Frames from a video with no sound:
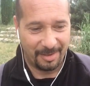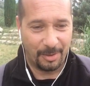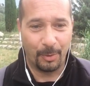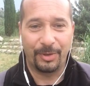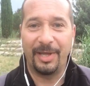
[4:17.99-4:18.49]
the
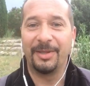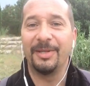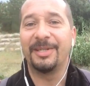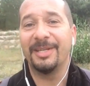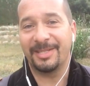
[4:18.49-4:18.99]

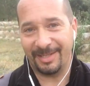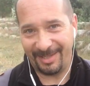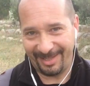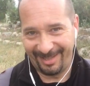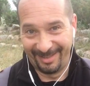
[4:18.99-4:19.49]

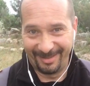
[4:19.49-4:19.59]
authenticity,